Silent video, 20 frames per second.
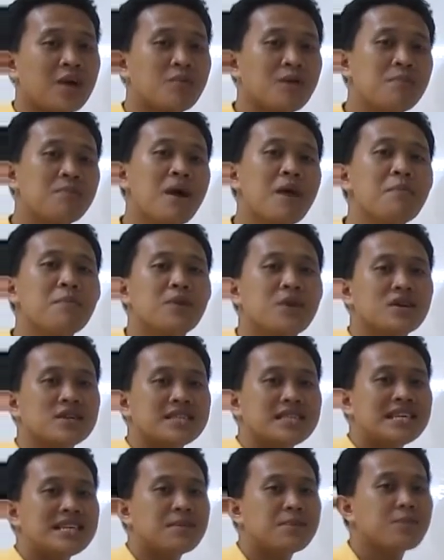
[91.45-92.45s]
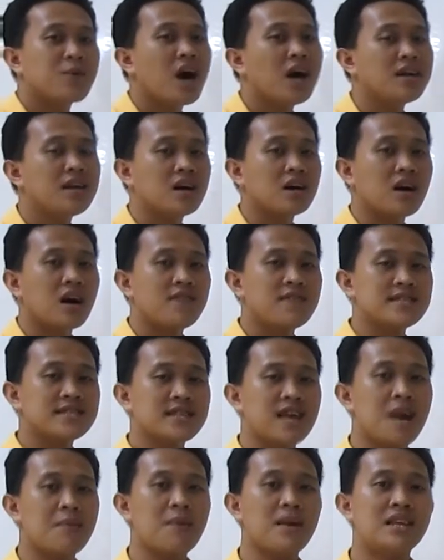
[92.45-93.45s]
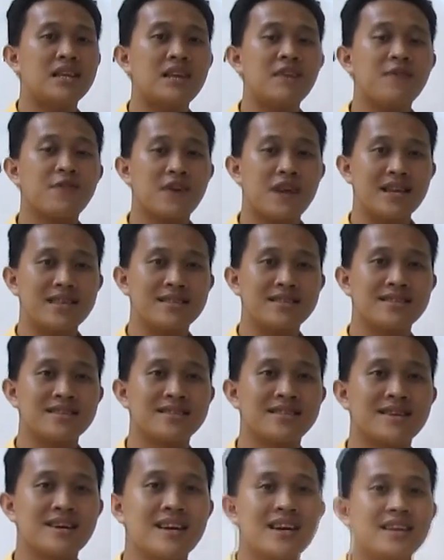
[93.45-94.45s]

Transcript: Remember that in a product of a sum and difference,